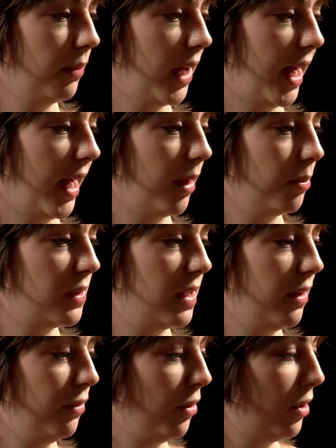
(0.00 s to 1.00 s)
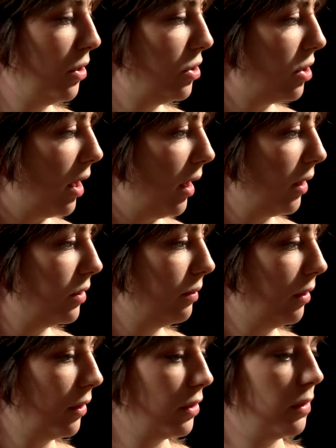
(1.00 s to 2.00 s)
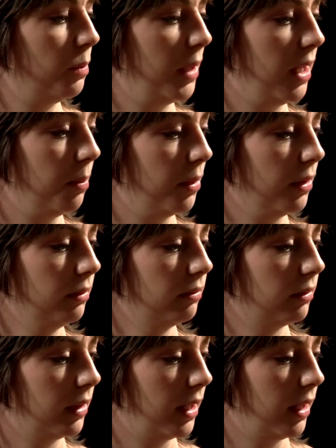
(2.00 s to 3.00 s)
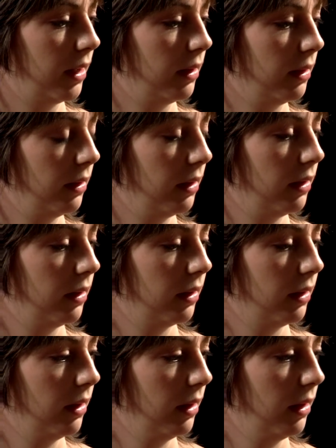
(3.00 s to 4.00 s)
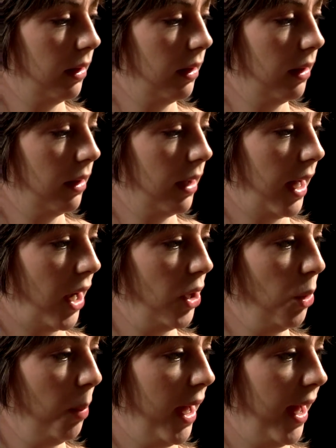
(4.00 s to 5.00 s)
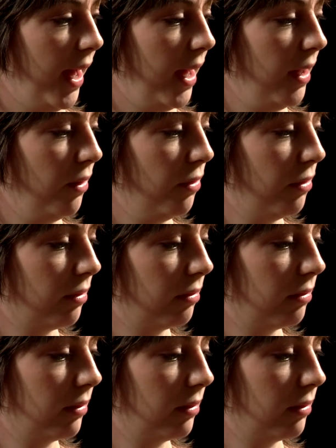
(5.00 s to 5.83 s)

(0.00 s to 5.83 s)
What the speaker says: perhaps if you're in charge of lots of people, and how you behave.